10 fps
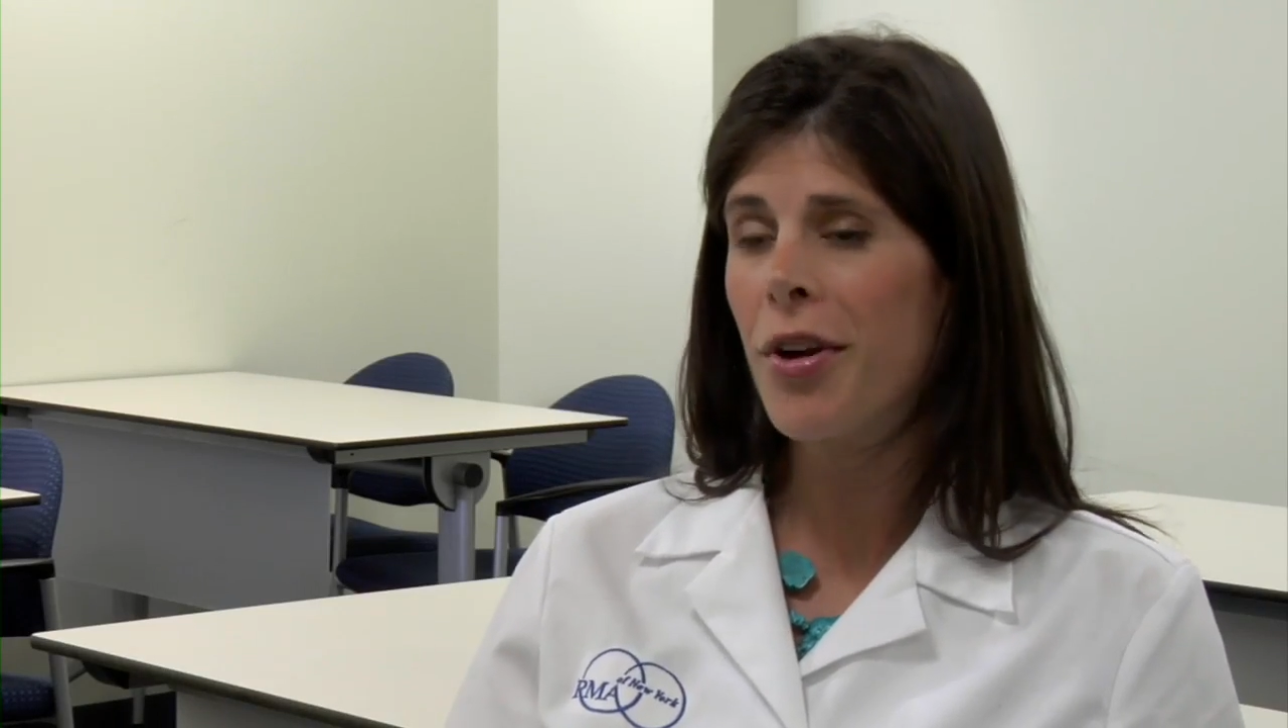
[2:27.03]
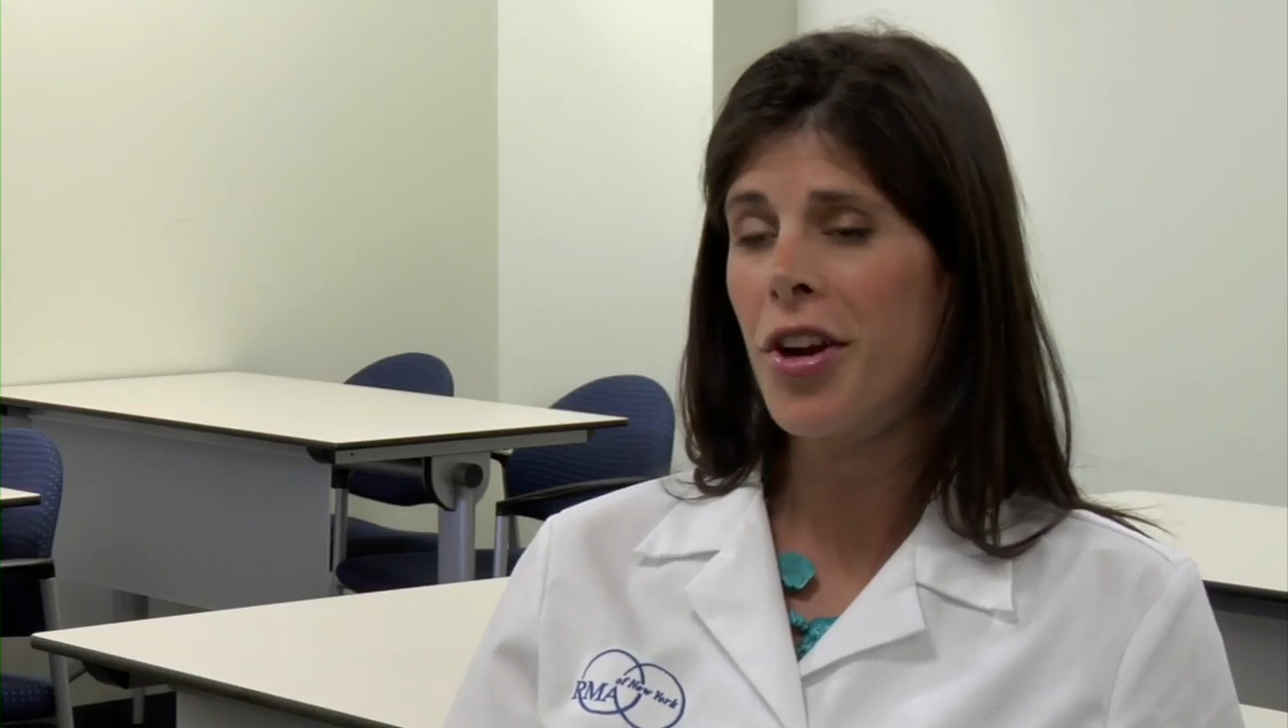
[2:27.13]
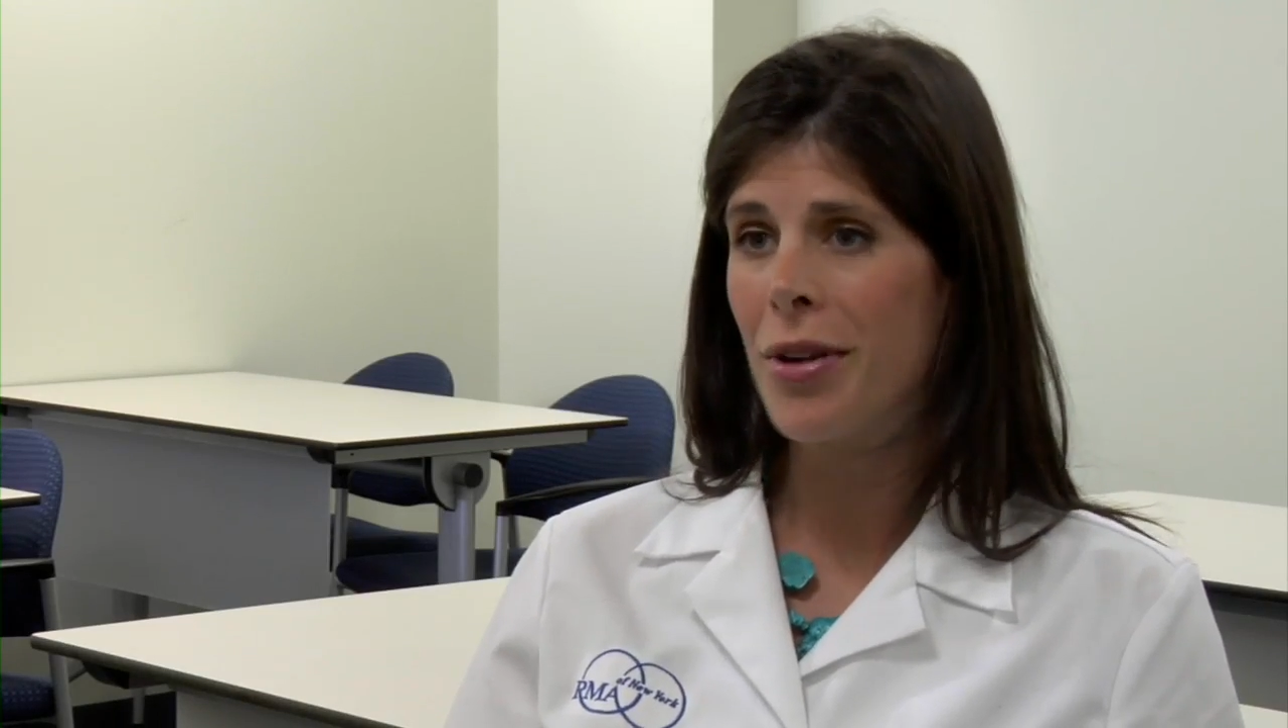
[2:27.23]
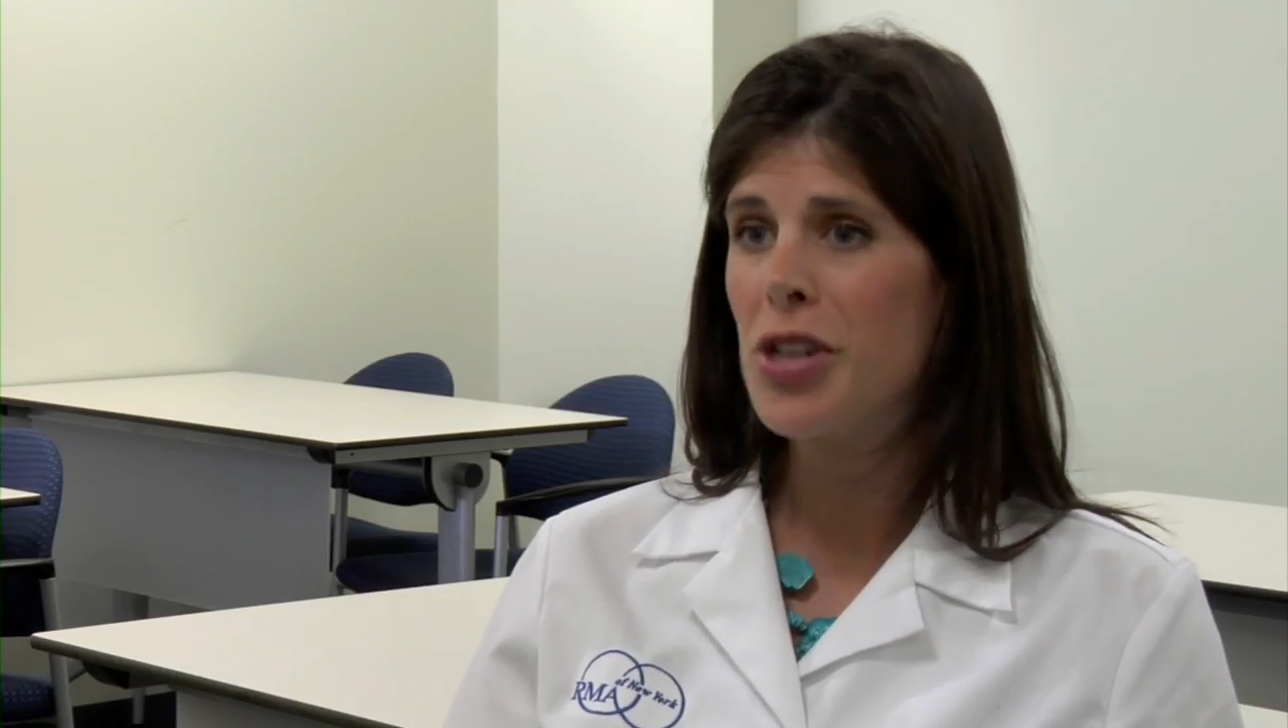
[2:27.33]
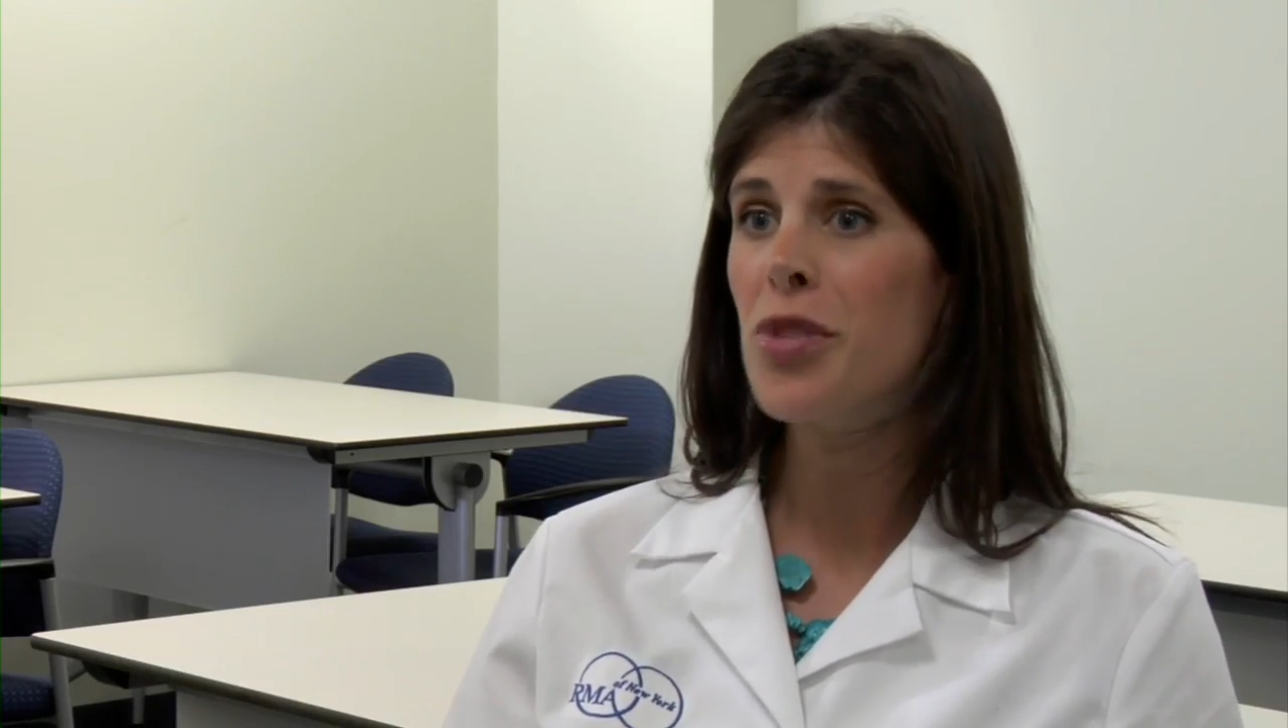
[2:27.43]

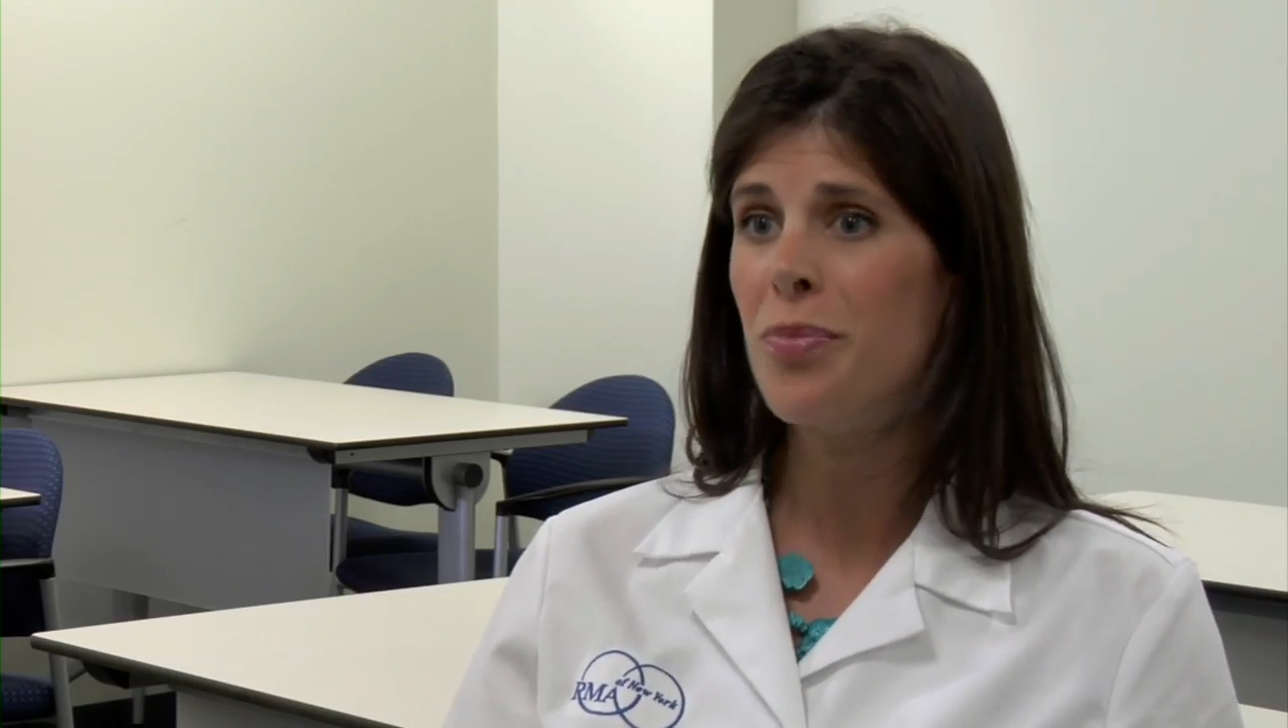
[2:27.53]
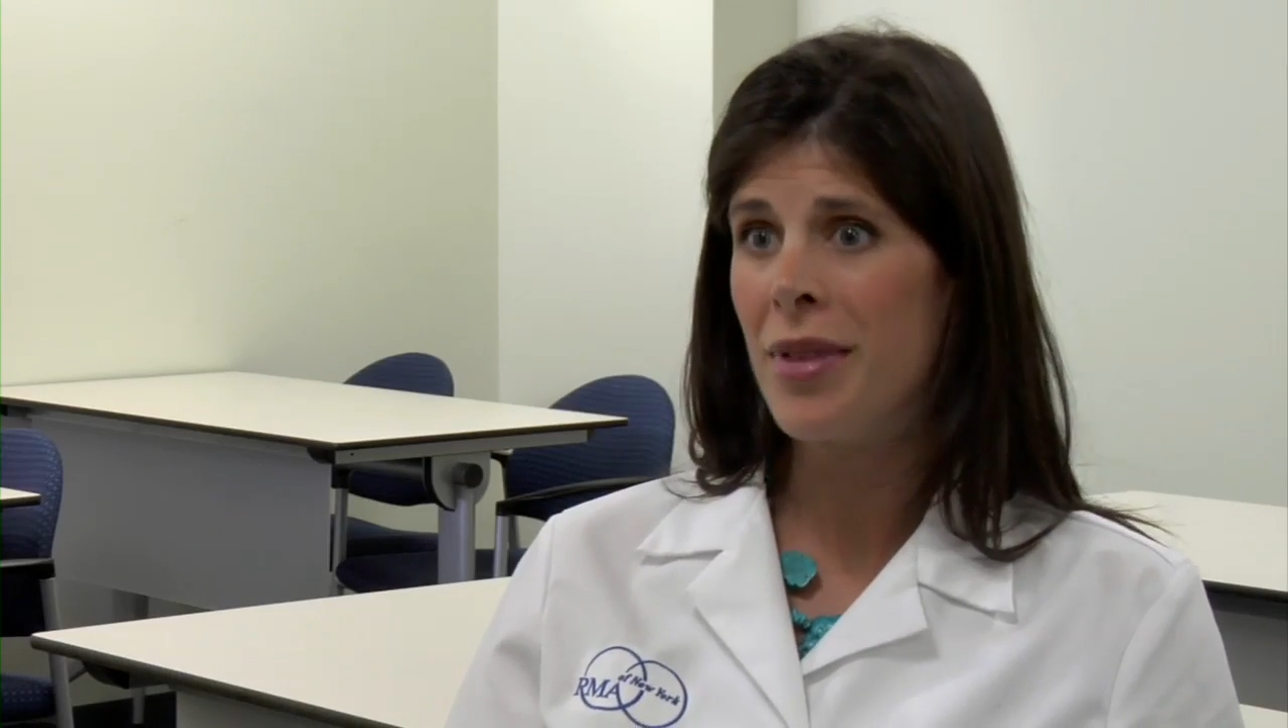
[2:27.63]
mercury should